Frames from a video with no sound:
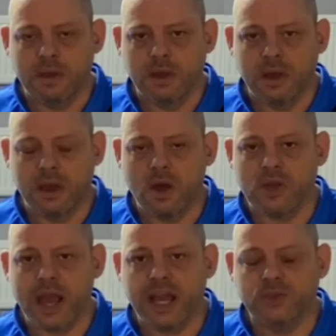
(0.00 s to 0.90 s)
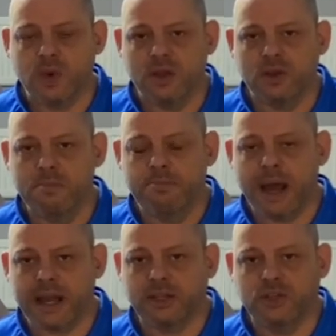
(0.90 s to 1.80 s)
Hello guys, welcome
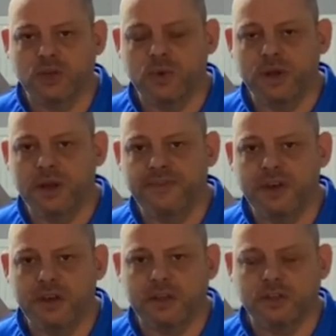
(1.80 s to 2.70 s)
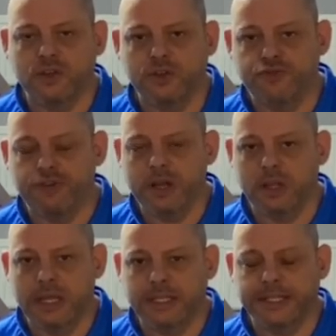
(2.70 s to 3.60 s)
back to another drill,
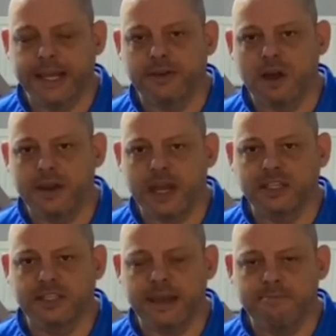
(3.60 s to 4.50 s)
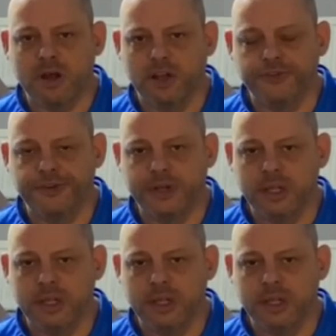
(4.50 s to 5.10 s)
and today I've got a nice 10 ball drill